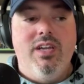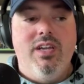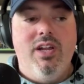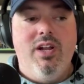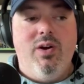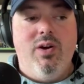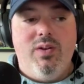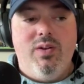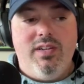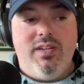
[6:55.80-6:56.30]
You
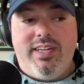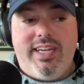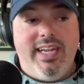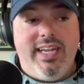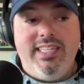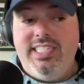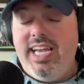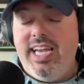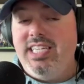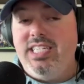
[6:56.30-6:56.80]
know,
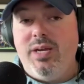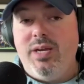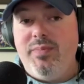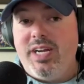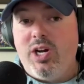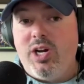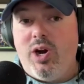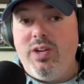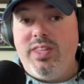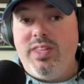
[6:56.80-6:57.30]
can JJ
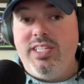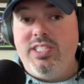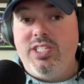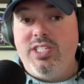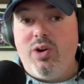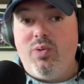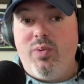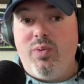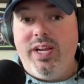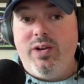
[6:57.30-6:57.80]
McCarthy
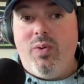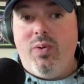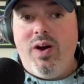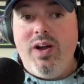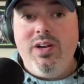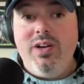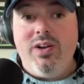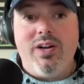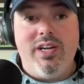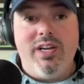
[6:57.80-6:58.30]
start week
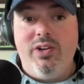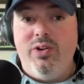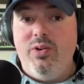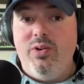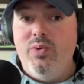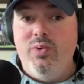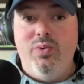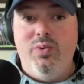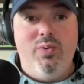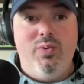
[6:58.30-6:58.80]
1? Are
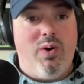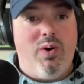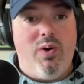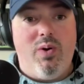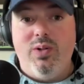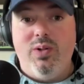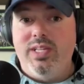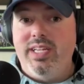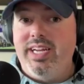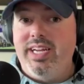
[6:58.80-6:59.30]
you
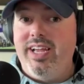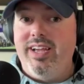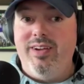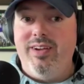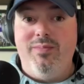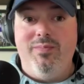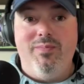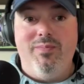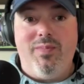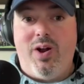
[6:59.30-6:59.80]
holding
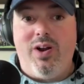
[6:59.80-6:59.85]
him?